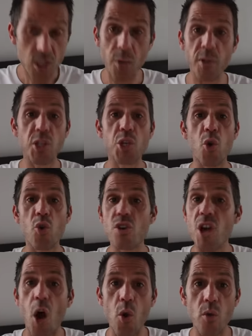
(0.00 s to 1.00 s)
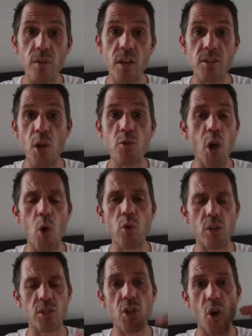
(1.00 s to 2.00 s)
So in short, no, there's no
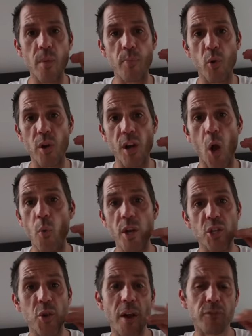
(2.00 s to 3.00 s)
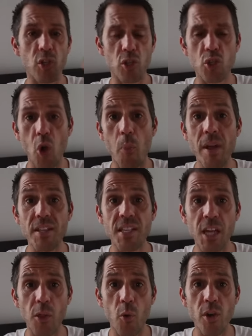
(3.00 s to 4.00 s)
golden time point at which you have to stop
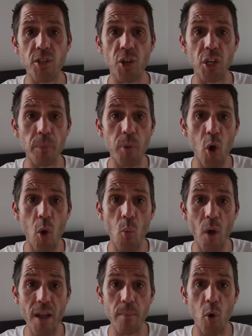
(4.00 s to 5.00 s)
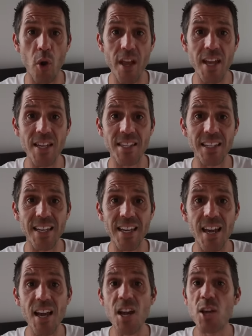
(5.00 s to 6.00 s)
eating, otherwise you're going to put on weight more
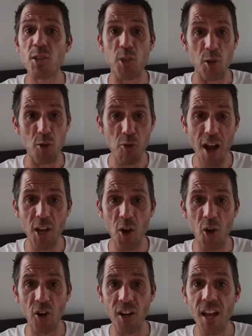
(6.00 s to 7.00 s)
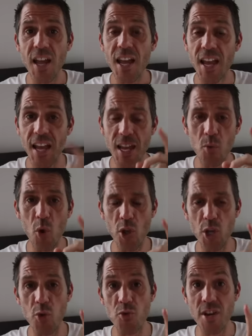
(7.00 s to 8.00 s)
easily. So crack on, eat
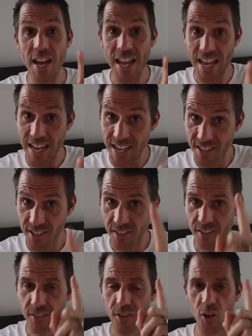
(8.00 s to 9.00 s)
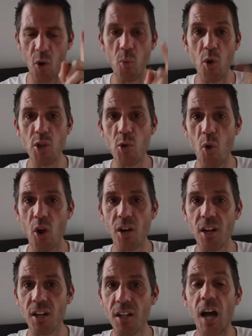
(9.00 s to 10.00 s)
what you need, not what you
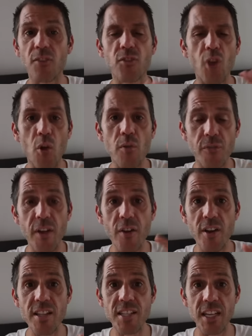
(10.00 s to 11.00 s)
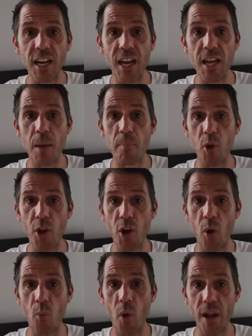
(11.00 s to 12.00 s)
want, and don't fear eating late and putting
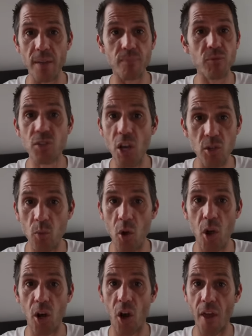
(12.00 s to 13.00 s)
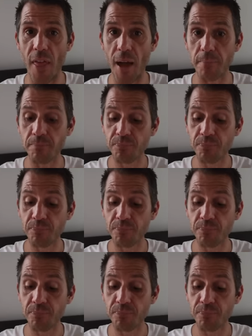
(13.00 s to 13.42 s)
on weight. Doesn't work like that.